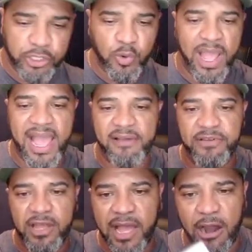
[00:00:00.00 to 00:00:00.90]
we do
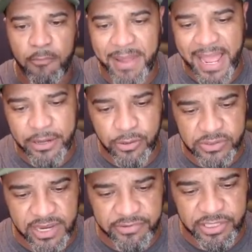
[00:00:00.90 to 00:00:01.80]
have our
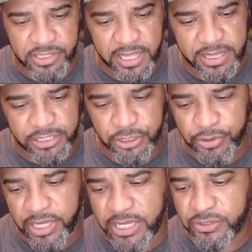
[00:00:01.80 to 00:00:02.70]
manuals, everything that you
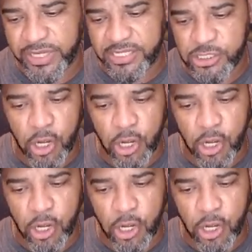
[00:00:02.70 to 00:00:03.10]
need to get